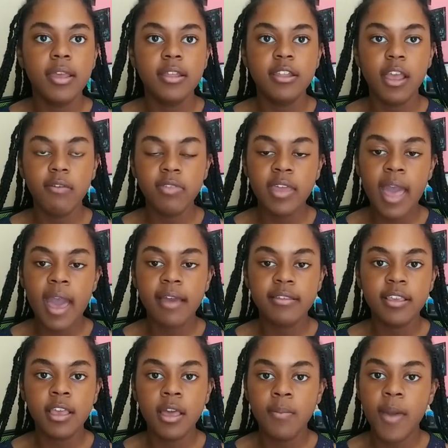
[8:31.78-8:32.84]
definitely
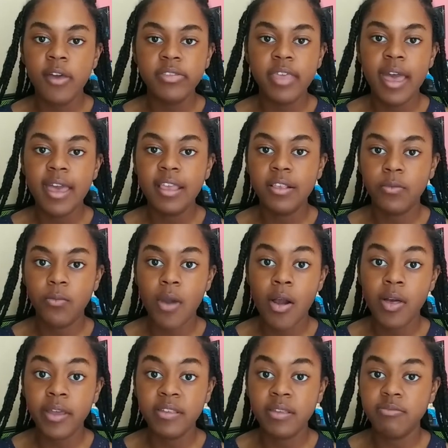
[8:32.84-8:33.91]
asking about that as
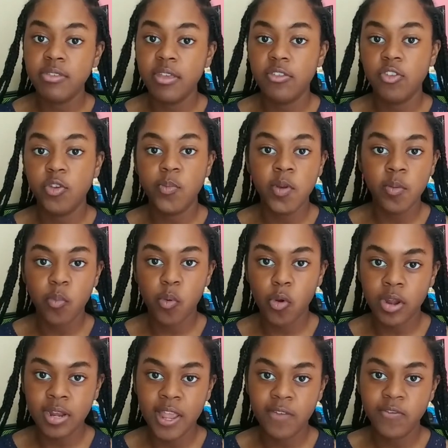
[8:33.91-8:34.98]
well is something that's super
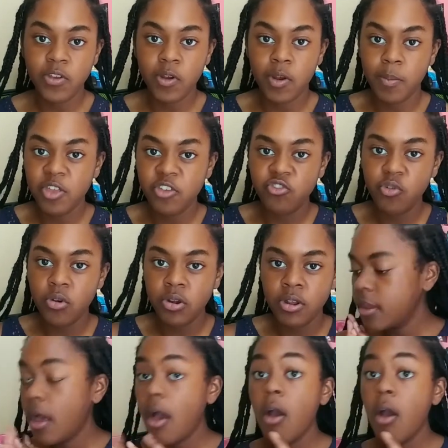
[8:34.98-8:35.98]
important if you're a bit shorter.